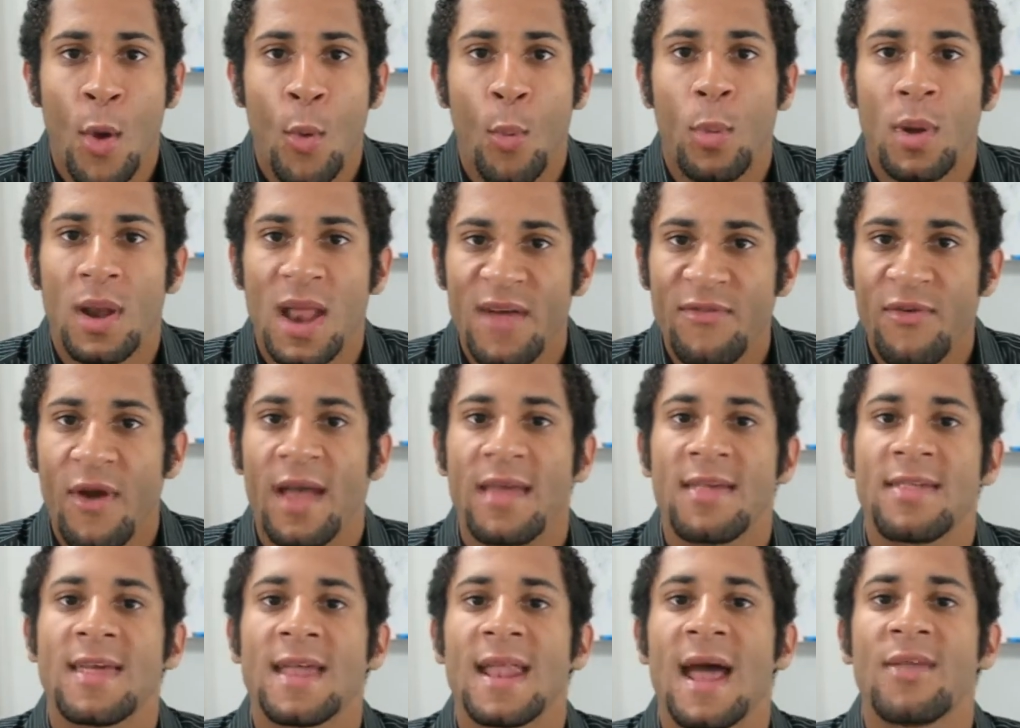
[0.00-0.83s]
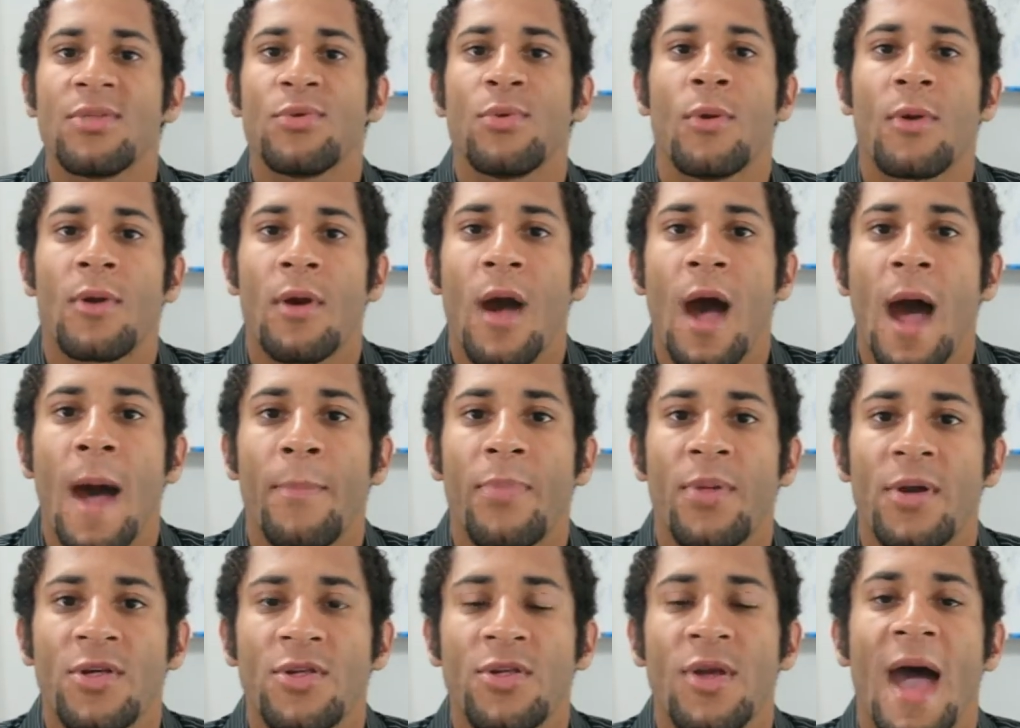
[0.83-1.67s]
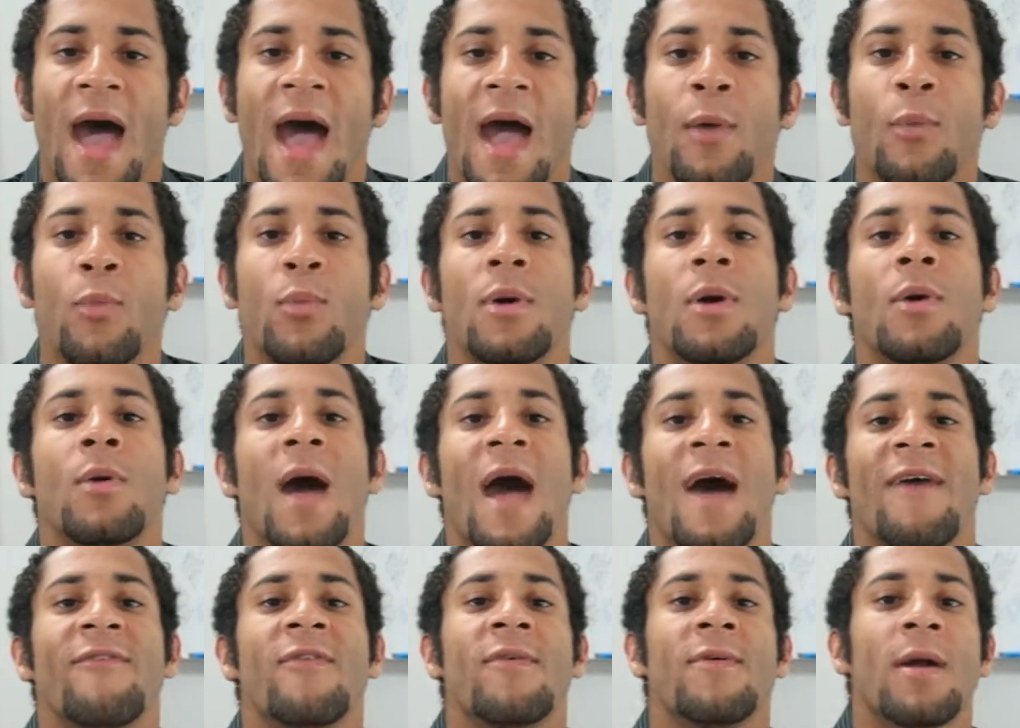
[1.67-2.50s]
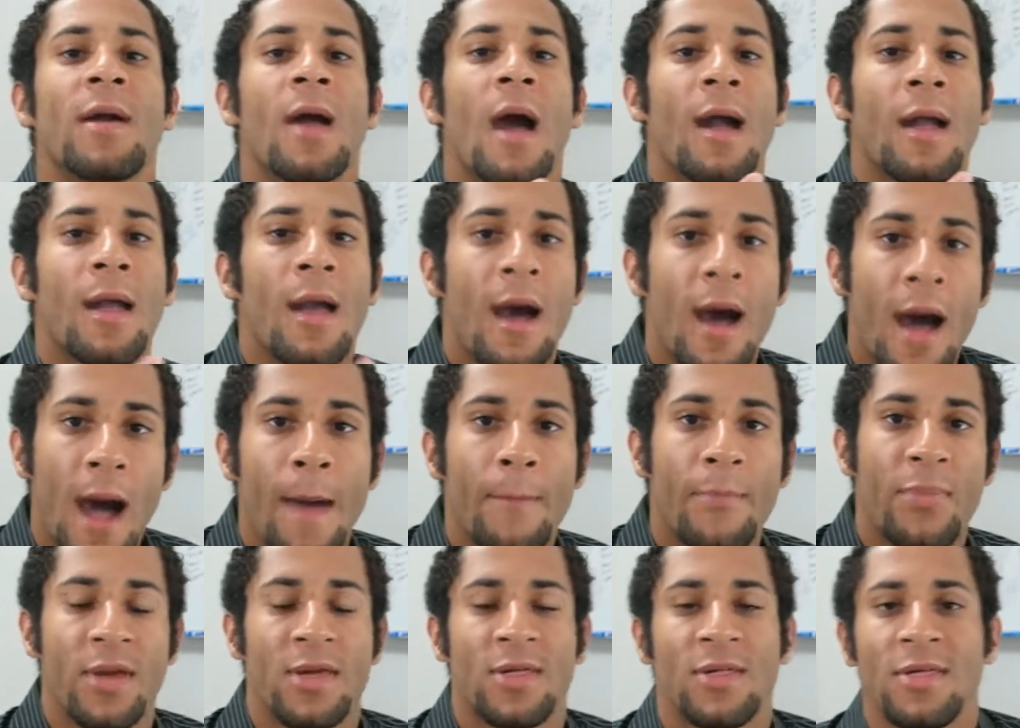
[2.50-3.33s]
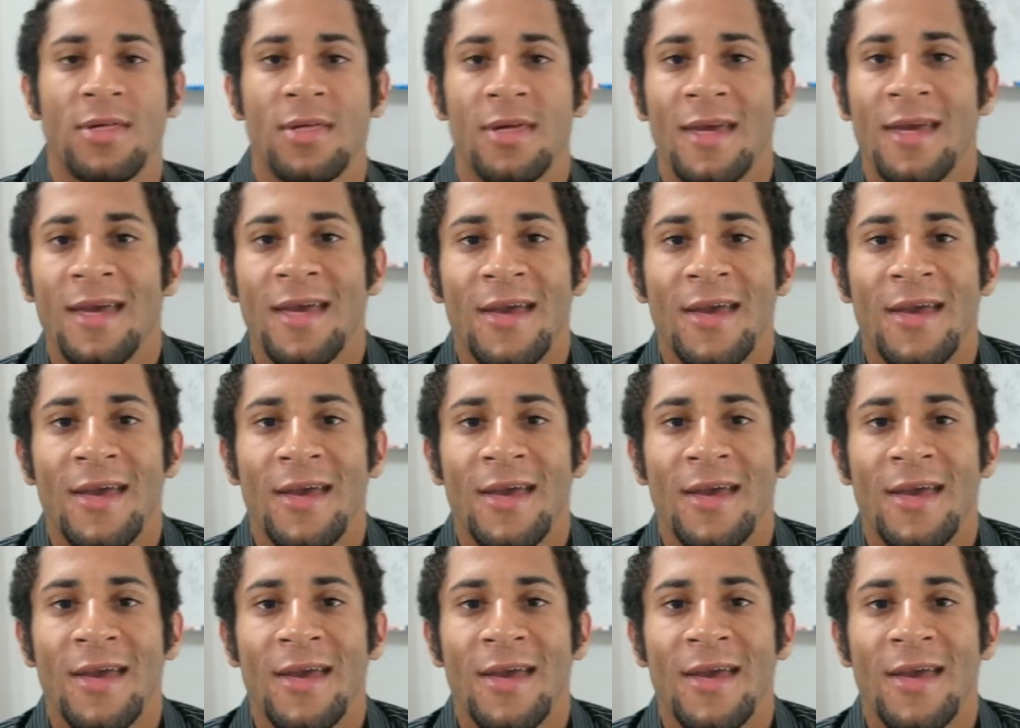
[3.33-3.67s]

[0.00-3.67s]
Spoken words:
whatever I set out to accomplish, I will have accomplished.